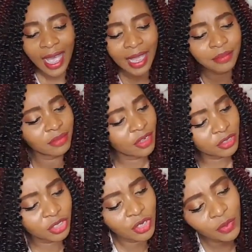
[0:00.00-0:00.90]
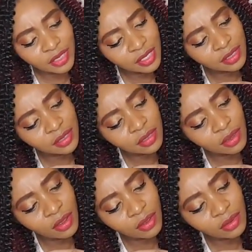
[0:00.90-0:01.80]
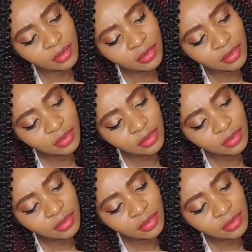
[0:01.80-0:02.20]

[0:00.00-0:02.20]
I'm not sure what this is called,